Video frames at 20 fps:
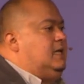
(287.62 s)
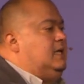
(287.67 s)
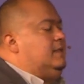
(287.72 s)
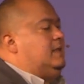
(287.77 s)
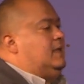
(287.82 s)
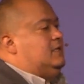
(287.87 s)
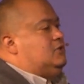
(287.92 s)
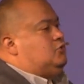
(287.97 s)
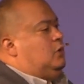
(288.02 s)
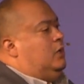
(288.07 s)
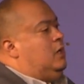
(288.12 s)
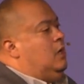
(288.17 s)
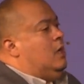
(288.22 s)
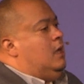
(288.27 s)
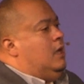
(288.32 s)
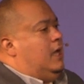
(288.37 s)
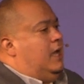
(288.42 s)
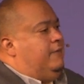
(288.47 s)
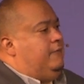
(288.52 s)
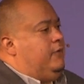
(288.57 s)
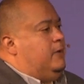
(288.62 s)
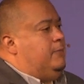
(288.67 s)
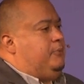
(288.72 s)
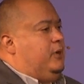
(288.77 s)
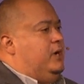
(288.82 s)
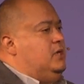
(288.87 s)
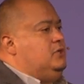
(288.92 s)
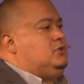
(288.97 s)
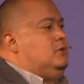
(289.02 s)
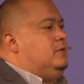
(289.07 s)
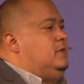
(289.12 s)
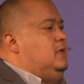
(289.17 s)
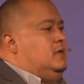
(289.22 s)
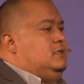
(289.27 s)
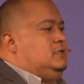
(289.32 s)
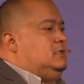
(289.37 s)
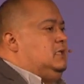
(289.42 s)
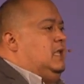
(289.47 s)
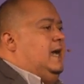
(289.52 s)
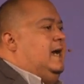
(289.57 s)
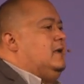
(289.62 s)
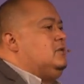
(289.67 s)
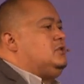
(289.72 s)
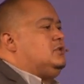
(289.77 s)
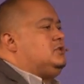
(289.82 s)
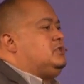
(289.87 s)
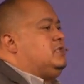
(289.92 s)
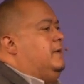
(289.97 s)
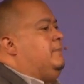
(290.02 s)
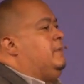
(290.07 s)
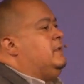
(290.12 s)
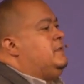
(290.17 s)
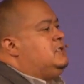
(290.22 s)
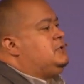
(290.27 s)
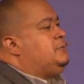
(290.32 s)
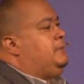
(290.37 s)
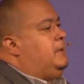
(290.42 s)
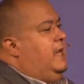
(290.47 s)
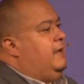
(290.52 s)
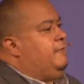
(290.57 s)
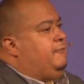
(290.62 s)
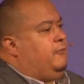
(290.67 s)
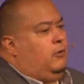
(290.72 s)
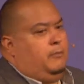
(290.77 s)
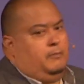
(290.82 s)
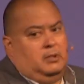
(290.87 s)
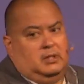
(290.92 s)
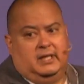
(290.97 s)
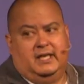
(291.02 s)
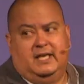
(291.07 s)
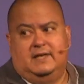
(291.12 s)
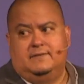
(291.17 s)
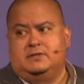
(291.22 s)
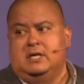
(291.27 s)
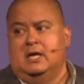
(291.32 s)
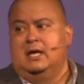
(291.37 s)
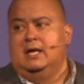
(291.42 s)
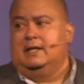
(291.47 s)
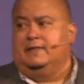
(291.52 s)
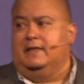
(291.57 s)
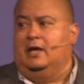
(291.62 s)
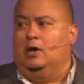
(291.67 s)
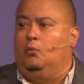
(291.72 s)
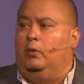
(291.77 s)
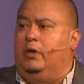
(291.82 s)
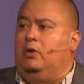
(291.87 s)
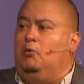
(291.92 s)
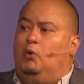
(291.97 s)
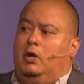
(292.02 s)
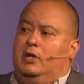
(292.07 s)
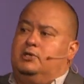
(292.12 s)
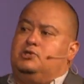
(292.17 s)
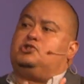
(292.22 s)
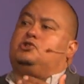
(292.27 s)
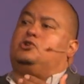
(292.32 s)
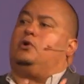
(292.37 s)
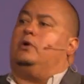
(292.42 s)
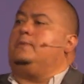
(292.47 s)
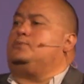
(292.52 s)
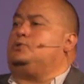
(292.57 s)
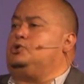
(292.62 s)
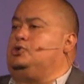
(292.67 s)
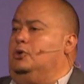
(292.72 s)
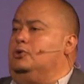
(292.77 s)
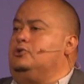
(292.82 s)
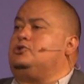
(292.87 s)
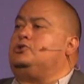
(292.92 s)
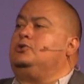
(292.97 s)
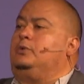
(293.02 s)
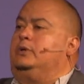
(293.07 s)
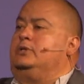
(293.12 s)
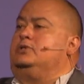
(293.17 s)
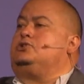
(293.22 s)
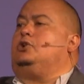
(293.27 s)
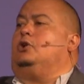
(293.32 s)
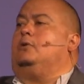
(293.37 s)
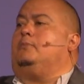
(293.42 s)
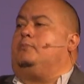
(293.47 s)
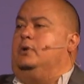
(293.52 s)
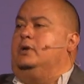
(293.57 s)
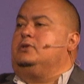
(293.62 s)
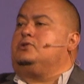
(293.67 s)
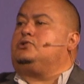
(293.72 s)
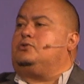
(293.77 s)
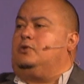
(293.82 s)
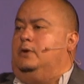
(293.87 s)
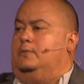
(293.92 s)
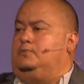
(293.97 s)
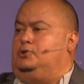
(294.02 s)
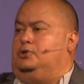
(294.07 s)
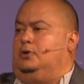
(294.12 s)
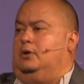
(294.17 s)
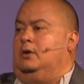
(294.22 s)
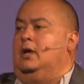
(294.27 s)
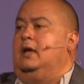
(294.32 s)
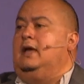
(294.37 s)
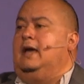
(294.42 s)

and that's what every preacher that is allowed to step on this platform believes that we want Scripture to interpret Scripture.